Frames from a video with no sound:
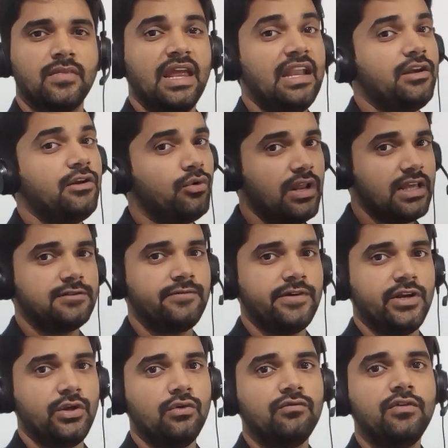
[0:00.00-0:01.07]
In today's
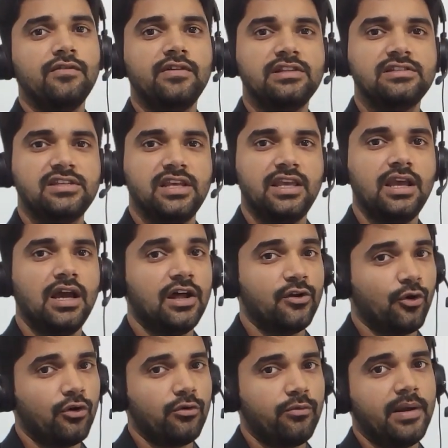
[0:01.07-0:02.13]
video, we will see a
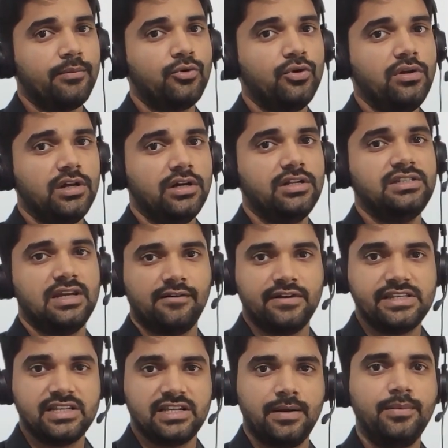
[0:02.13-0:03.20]
roadmap to learn
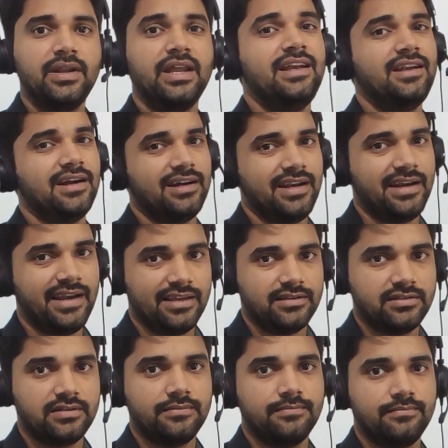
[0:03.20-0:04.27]
JavaScript in 30
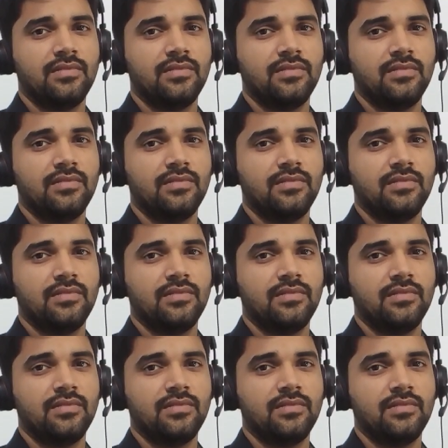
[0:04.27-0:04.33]
days.